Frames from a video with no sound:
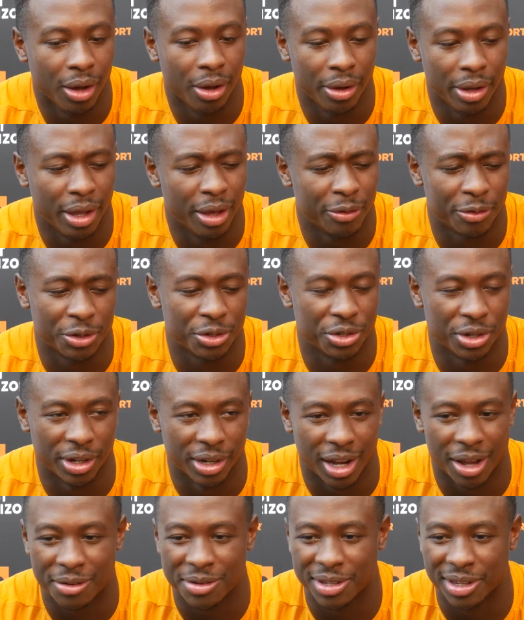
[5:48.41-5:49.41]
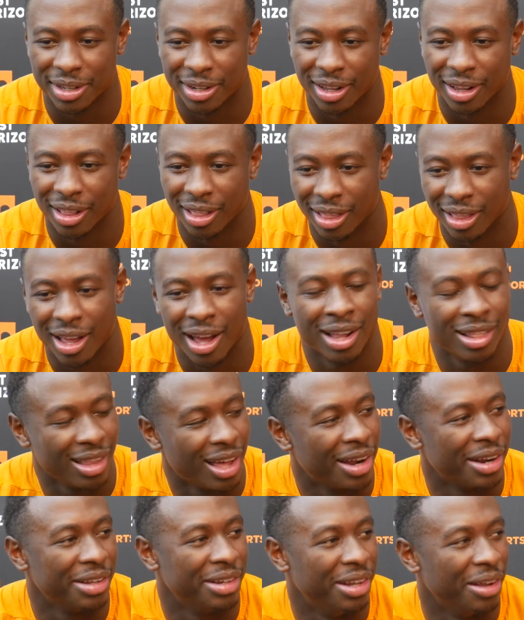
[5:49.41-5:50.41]
Oh yeah, for sure. I've seen a
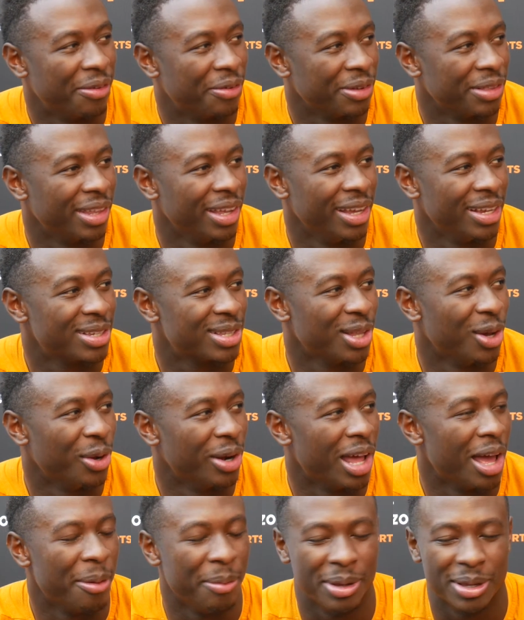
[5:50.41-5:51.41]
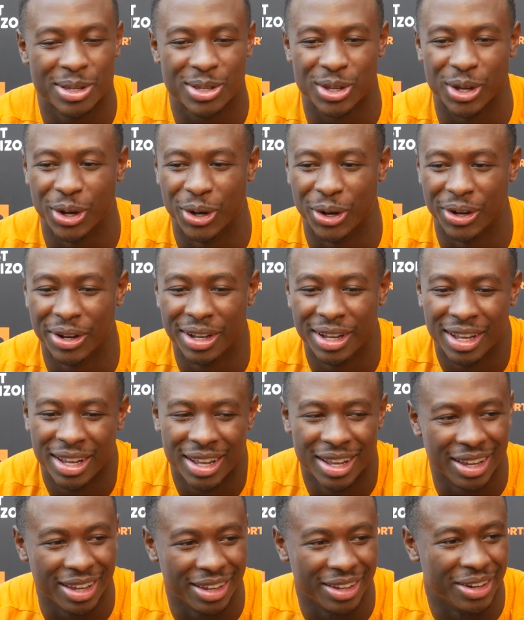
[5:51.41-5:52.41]
lot of different things thrown at me. So,
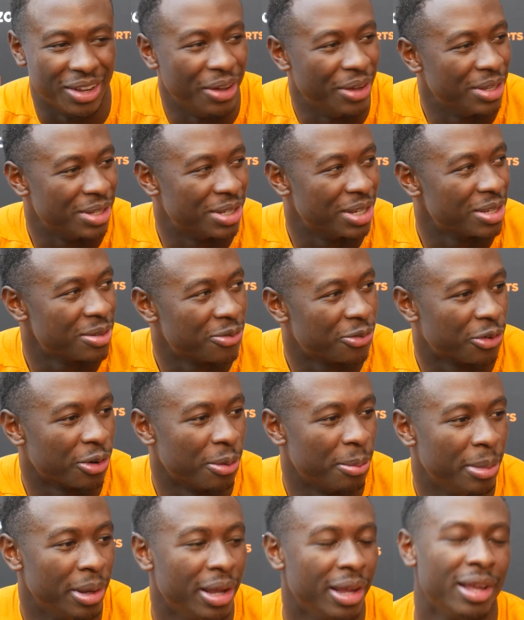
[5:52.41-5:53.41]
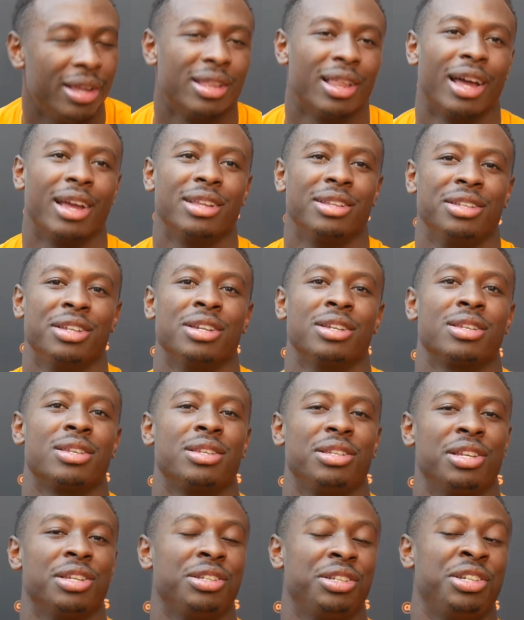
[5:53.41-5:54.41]
you know, it's just for me, like
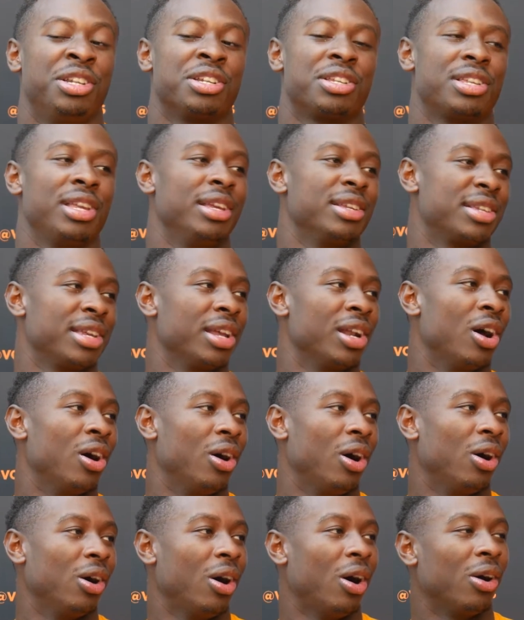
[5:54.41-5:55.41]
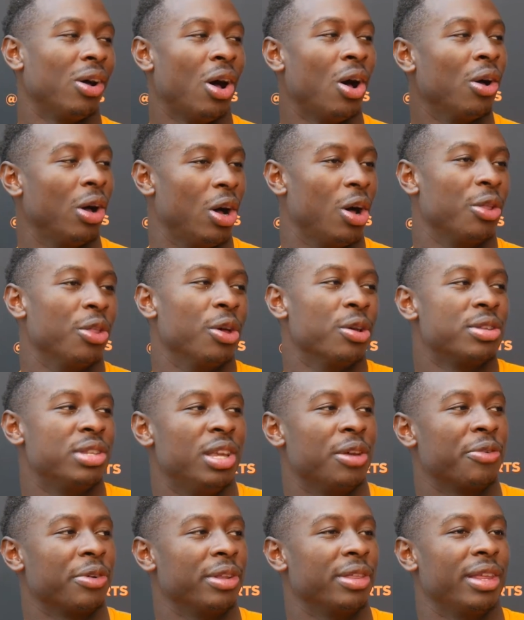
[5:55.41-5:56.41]
just seeing all those
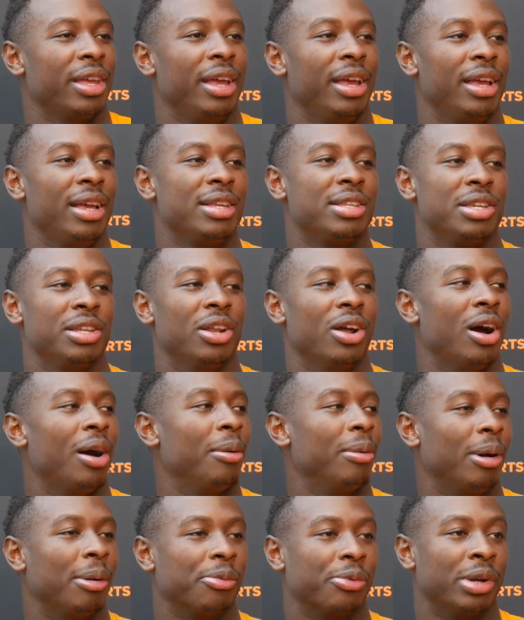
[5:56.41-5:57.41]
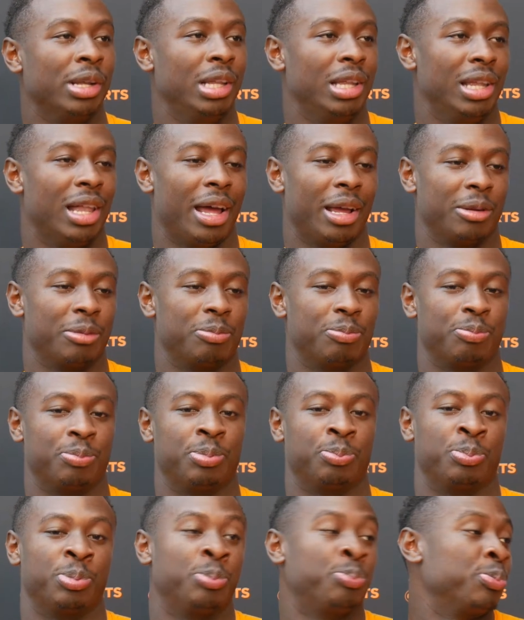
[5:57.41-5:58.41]
different things. You know, I'm really
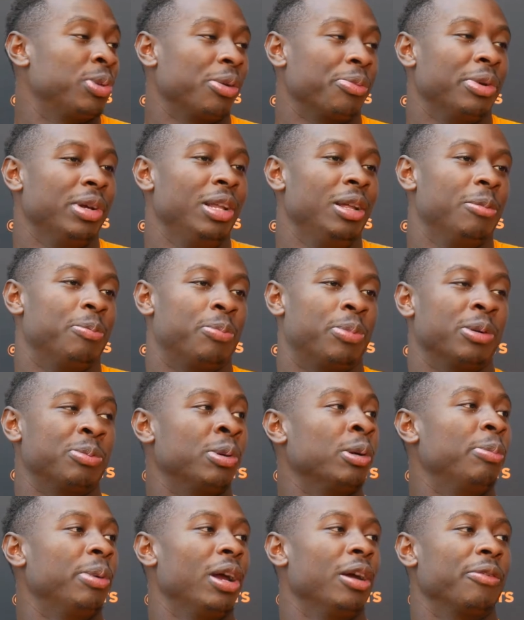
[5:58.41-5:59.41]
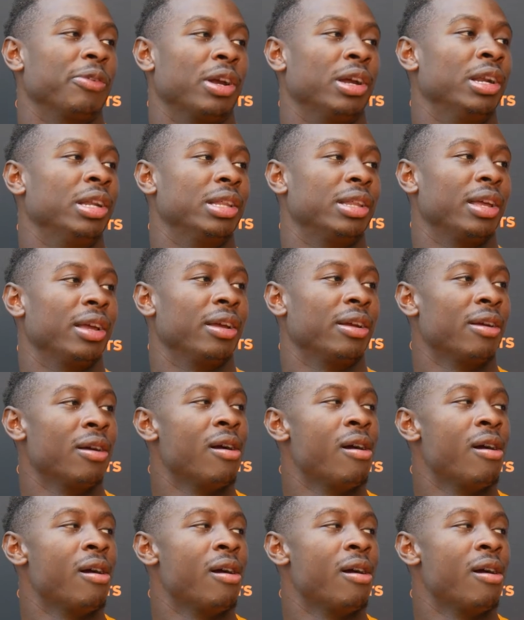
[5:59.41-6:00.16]
prepared for anything.